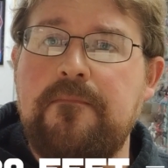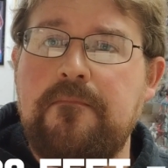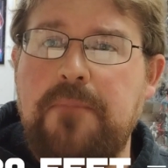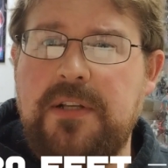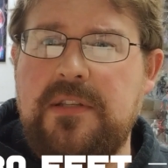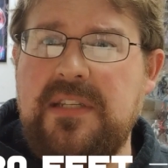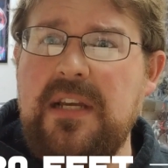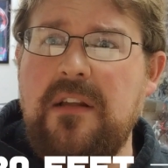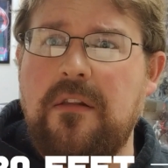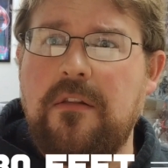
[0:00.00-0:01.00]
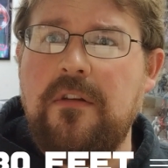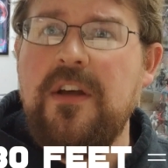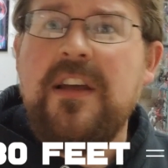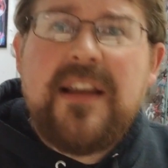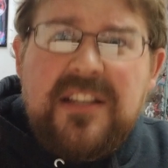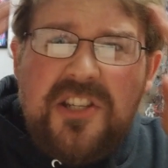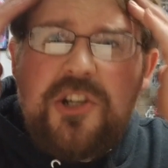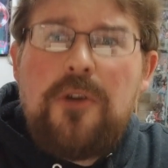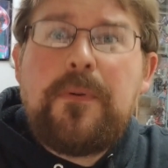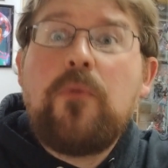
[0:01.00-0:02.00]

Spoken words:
But still, that's stupid.